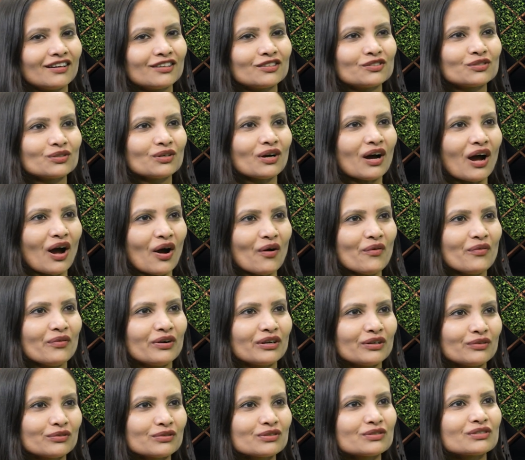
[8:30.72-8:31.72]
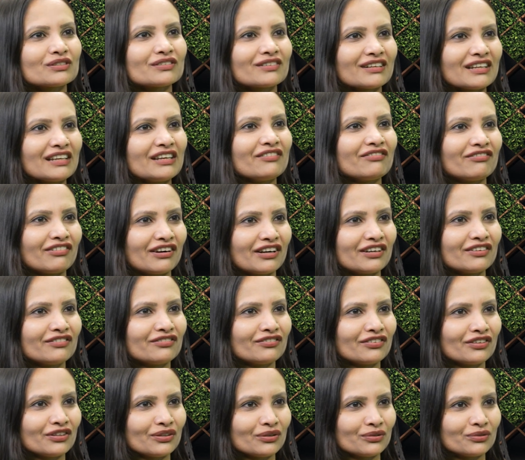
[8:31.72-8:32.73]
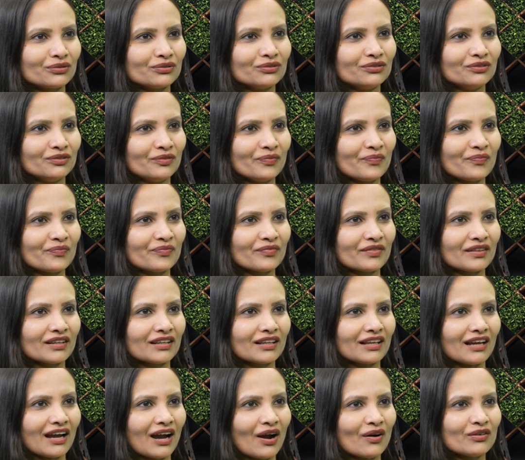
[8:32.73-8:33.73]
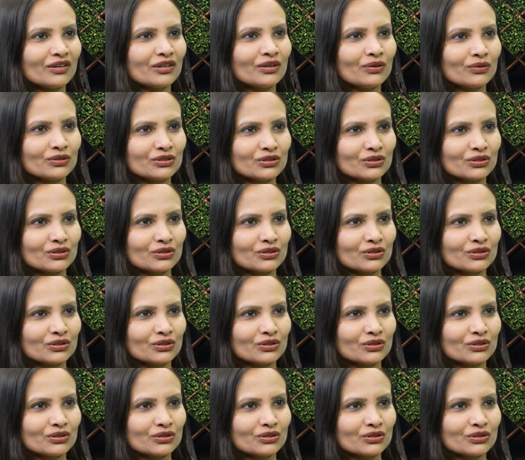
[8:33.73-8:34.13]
So how it was really fun for you? How did you